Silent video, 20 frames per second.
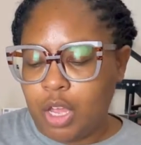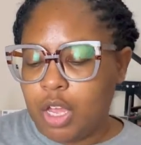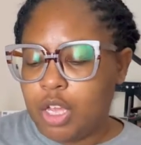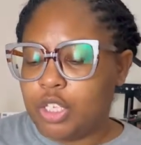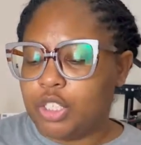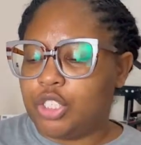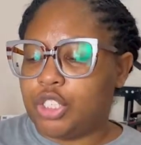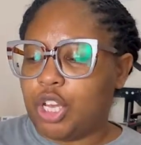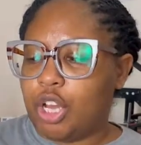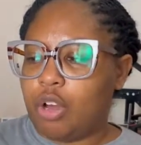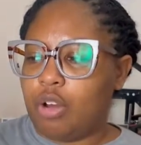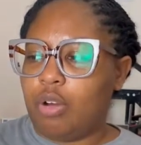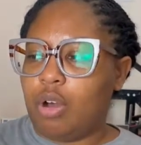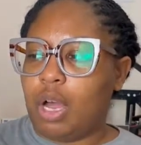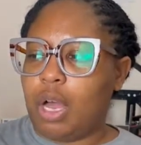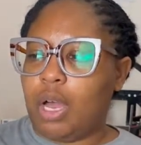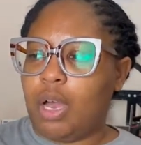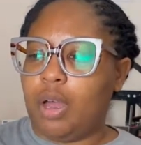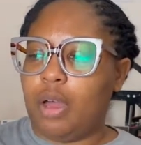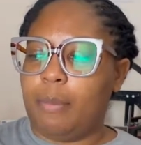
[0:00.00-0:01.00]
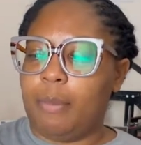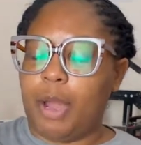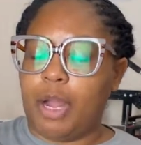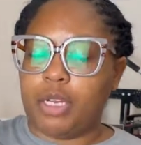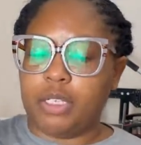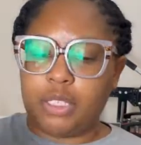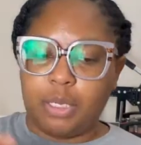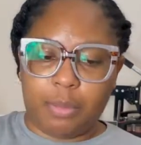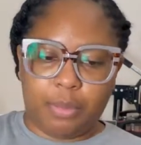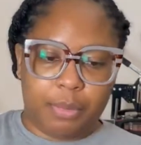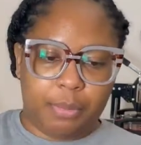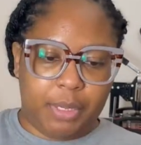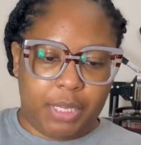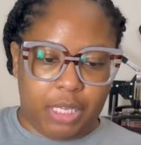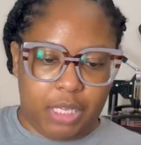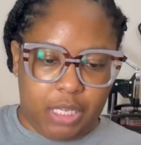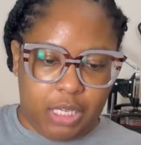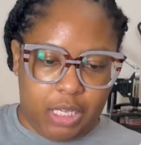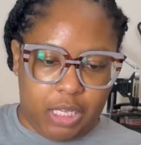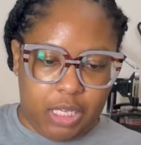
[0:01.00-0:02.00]
So our double
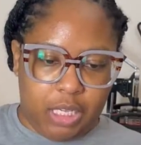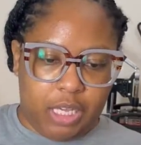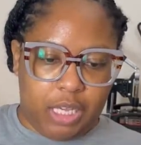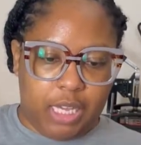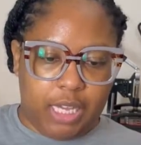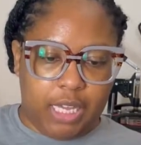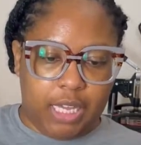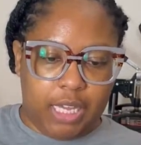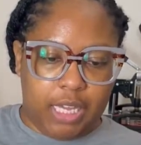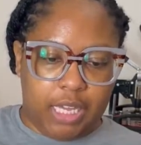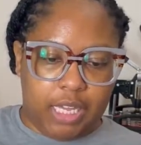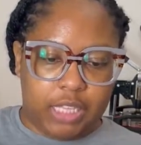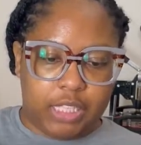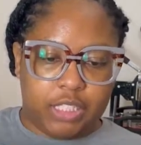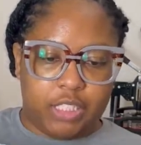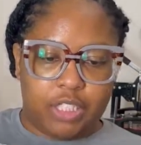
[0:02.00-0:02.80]
Minky is